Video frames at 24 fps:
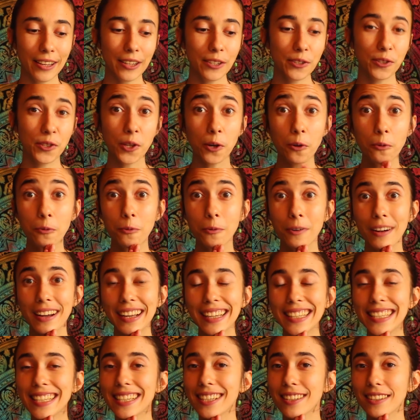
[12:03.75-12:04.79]
So,
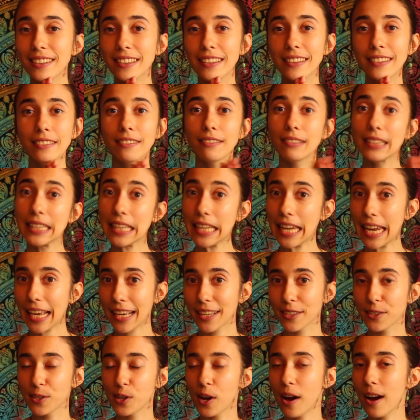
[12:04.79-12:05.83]
until the
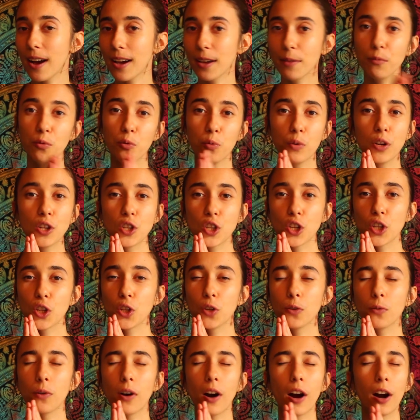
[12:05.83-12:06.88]
next time, wishing
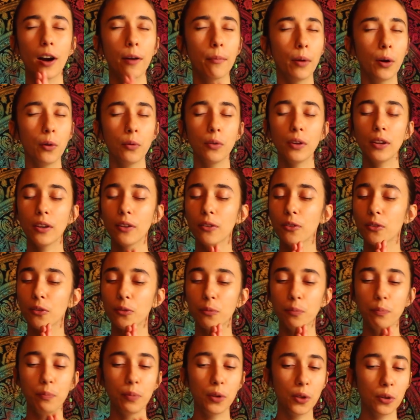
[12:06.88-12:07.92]
you a
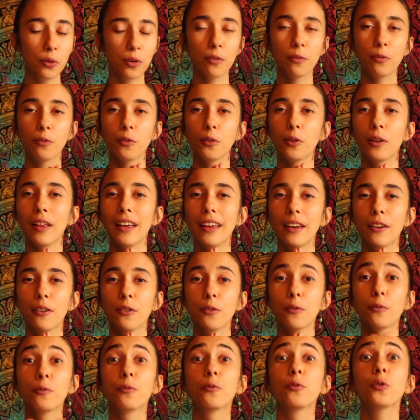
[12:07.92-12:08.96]
harmonious, beautiful,
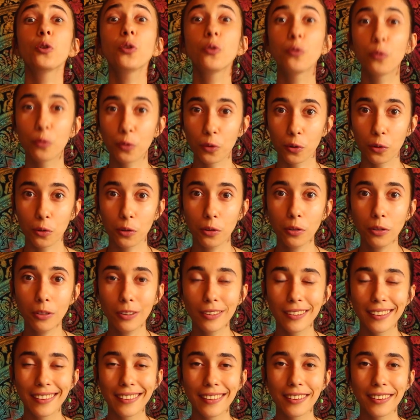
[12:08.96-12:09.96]
and fruitful